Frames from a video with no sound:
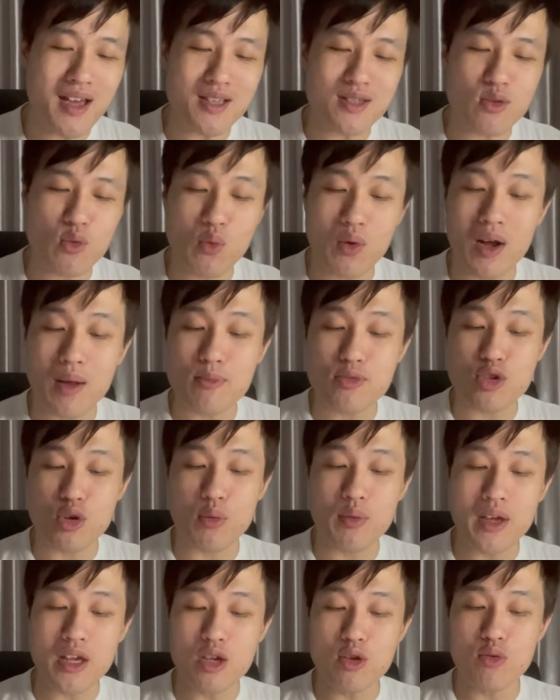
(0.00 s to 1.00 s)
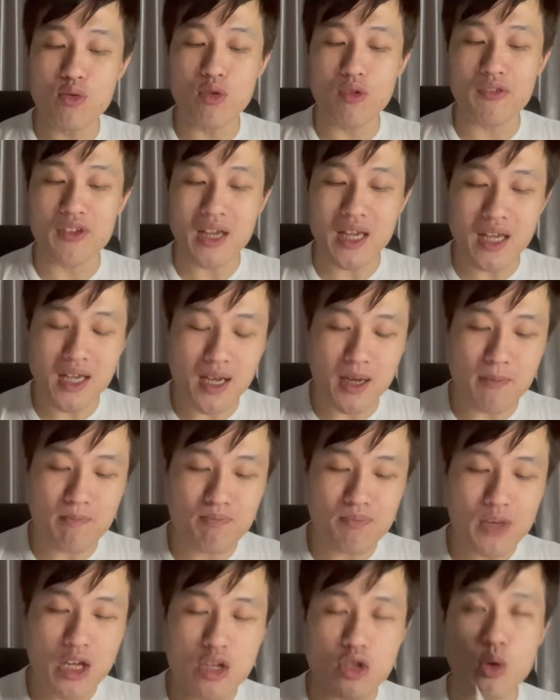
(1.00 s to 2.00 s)
what I'm showing you over here.
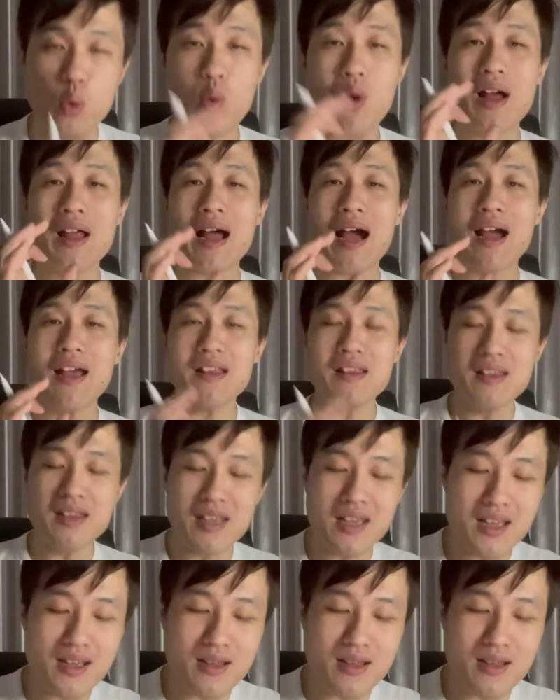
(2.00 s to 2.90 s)
So what I did